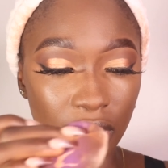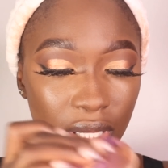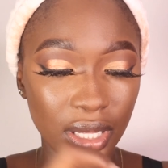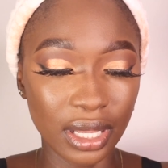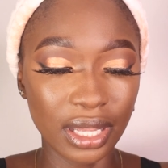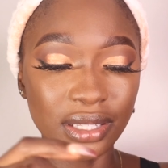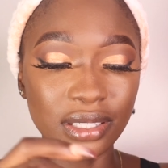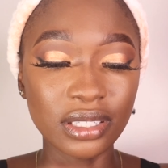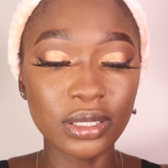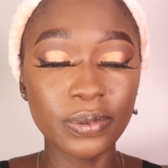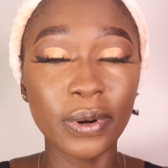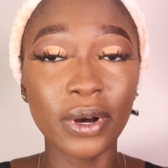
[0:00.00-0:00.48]

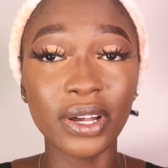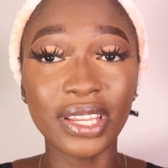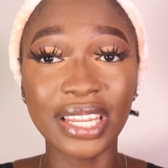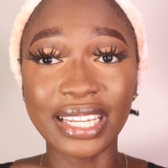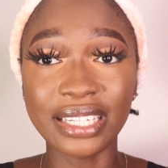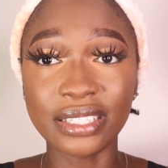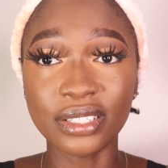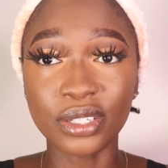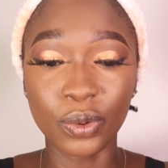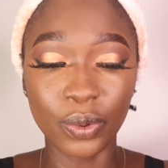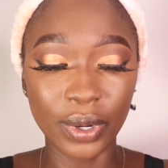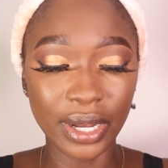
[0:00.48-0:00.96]
And this powder
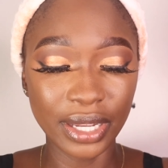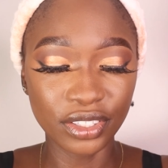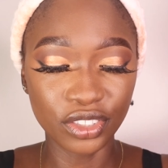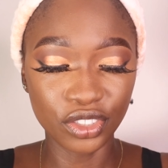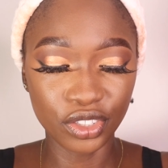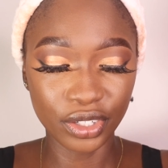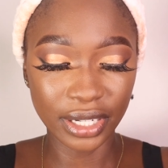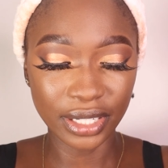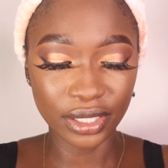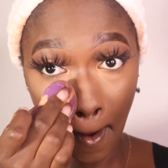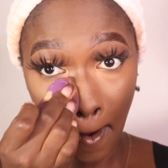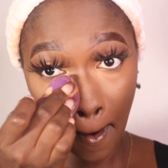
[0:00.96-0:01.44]
is quite
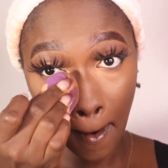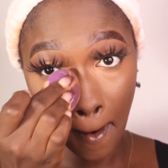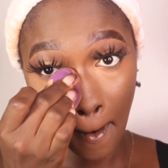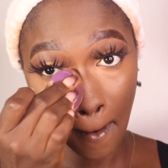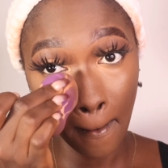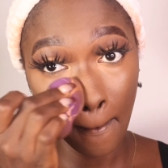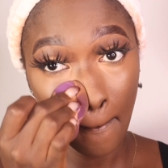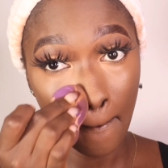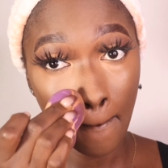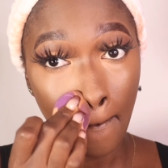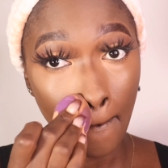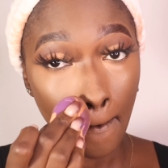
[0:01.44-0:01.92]
dry.
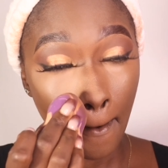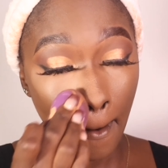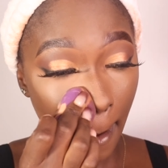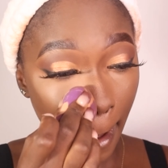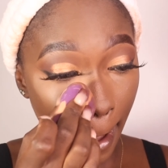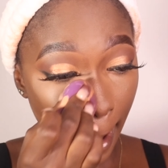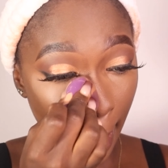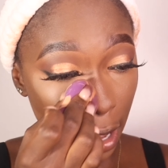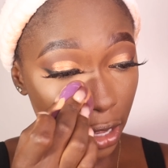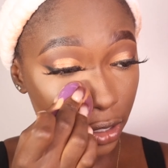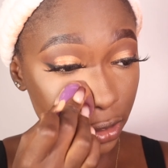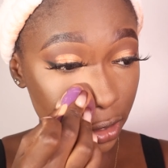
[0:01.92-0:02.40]

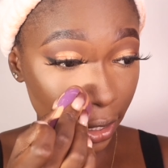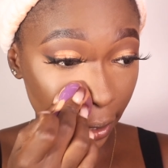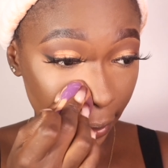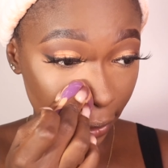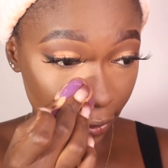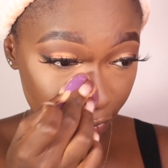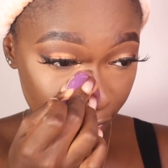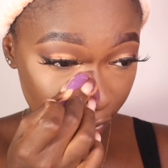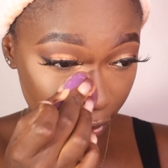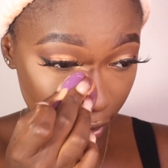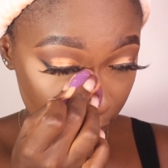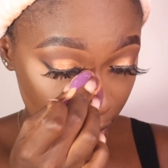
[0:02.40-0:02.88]
I use like
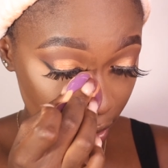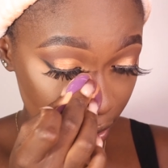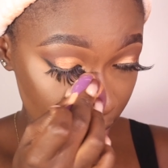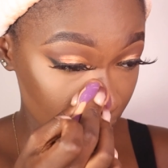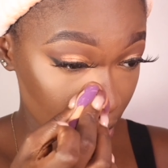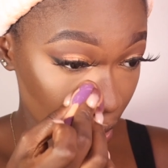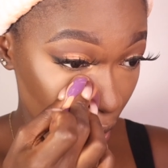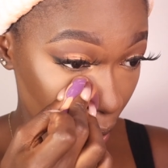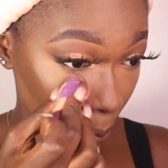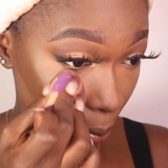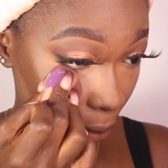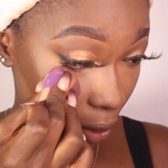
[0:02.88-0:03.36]
a very
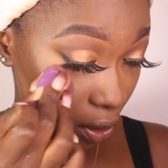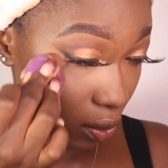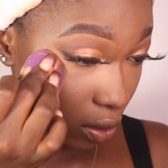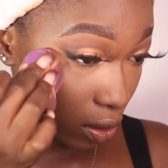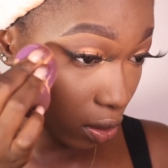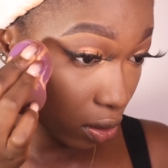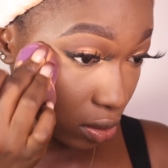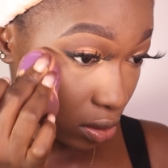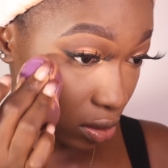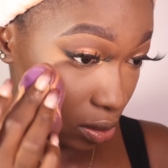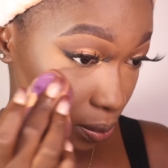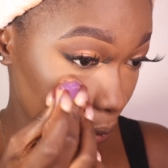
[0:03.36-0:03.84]
little amount
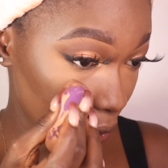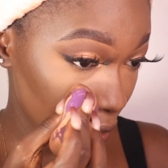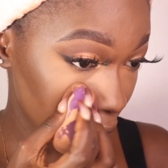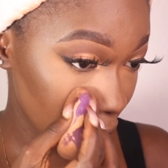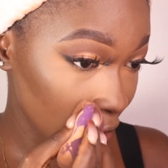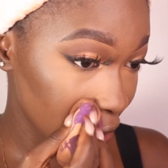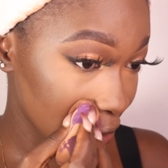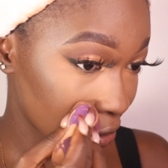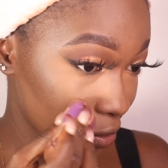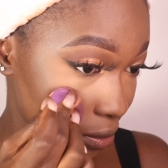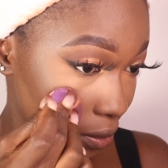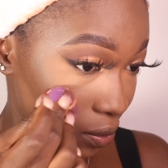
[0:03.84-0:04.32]
because the
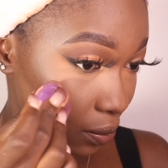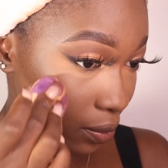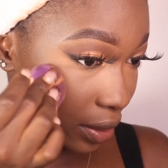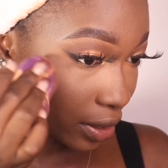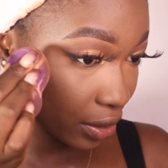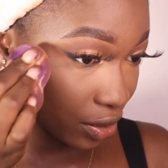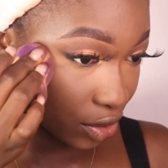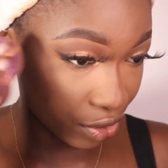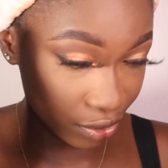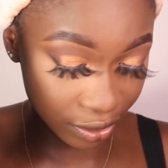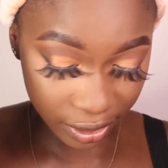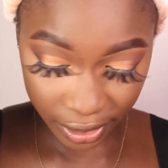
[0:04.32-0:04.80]
powder is
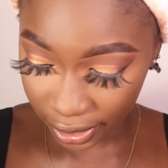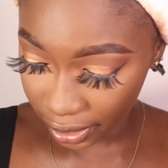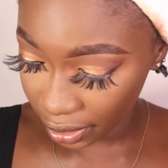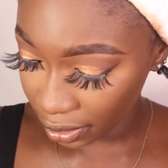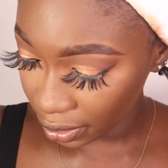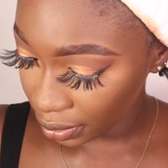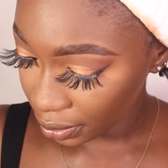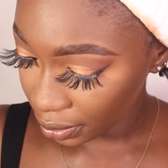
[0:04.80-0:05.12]
quite dry.